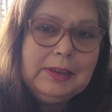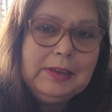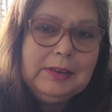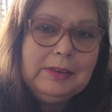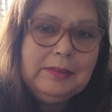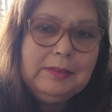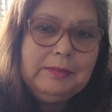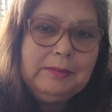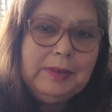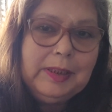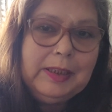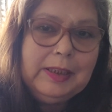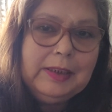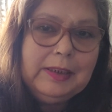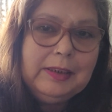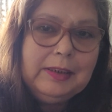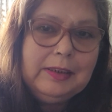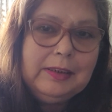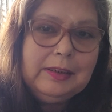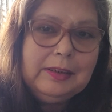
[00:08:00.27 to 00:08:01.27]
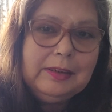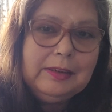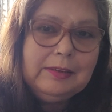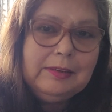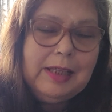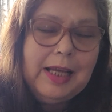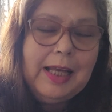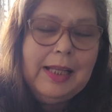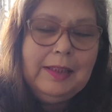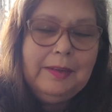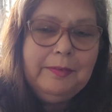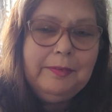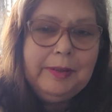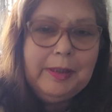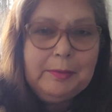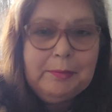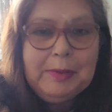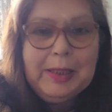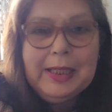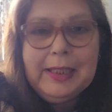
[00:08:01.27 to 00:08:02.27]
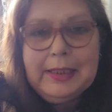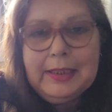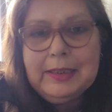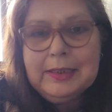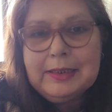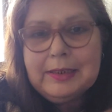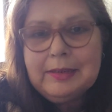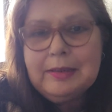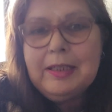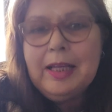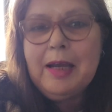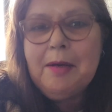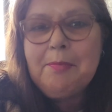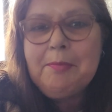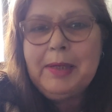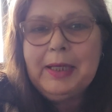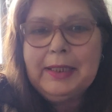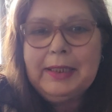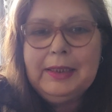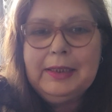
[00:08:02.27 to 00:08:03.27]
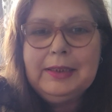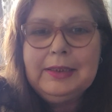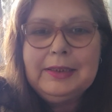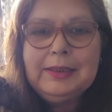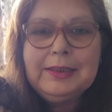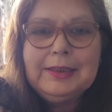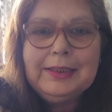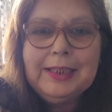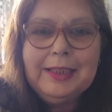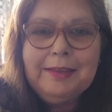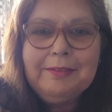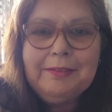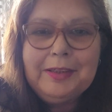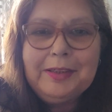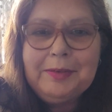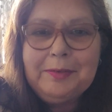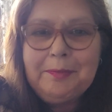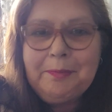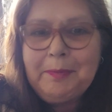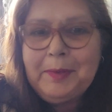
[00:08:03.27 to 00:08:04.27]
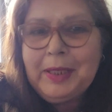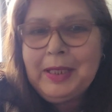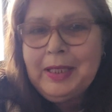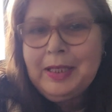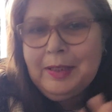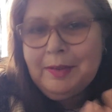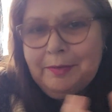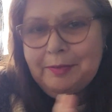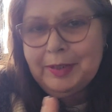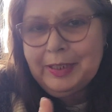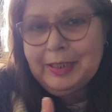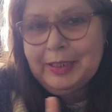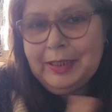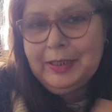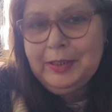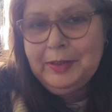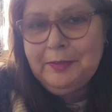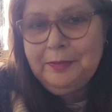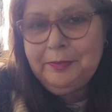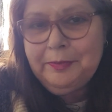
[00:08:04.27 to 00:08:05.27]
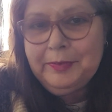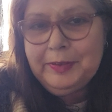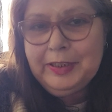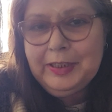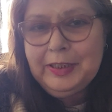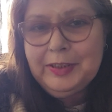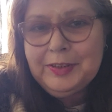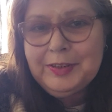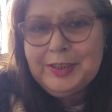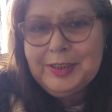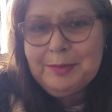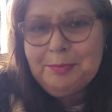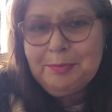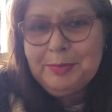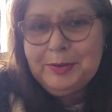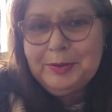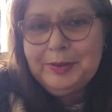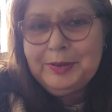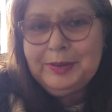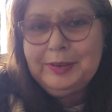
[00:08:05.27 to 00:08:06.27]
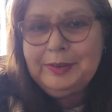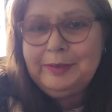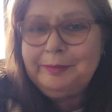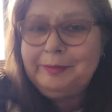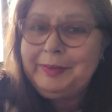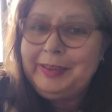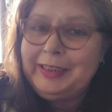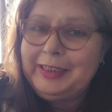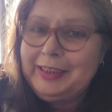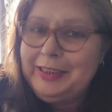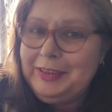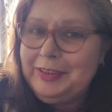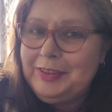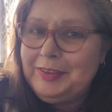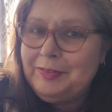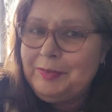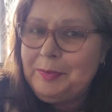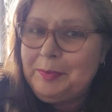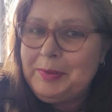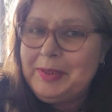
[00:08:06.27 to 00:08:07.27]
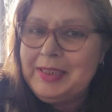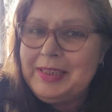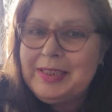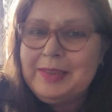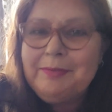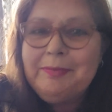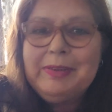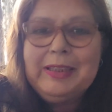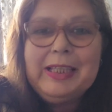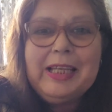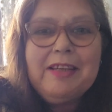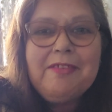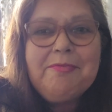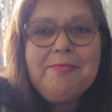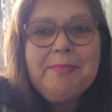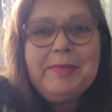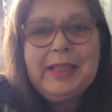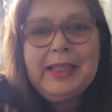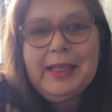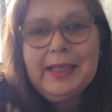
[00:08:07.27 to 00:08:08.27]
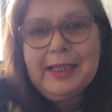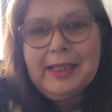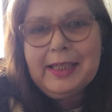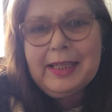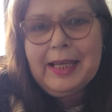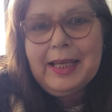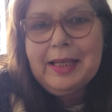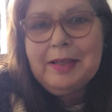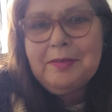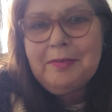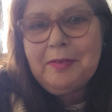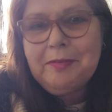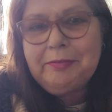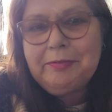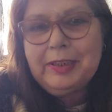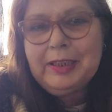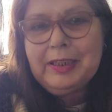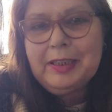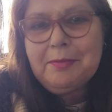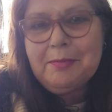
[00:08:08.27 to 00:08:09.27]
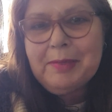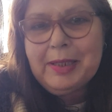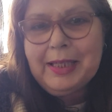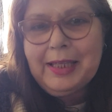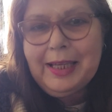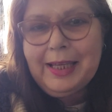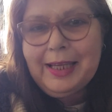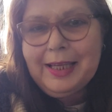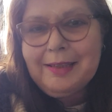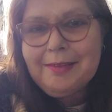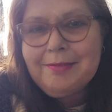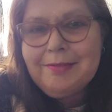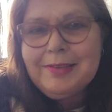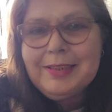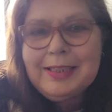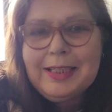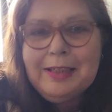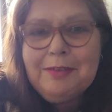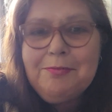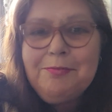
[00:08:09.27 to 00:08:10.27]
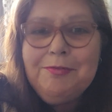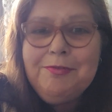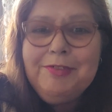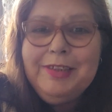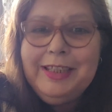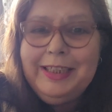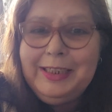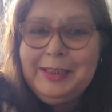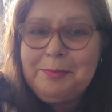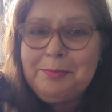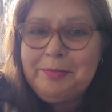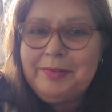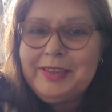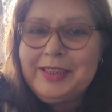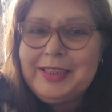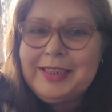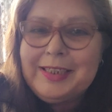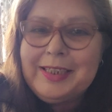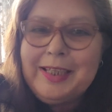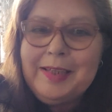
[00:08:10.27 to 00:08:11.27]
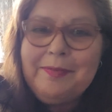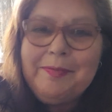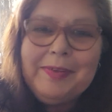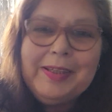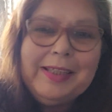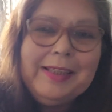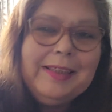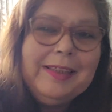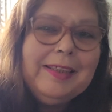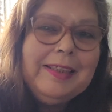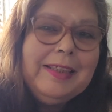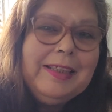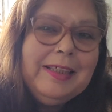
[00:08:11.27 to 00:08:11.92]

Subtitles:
of health updates and back into tarot. Thank you for your support. Thank you to a person who left me cake out the front of my house. I really appreciate that.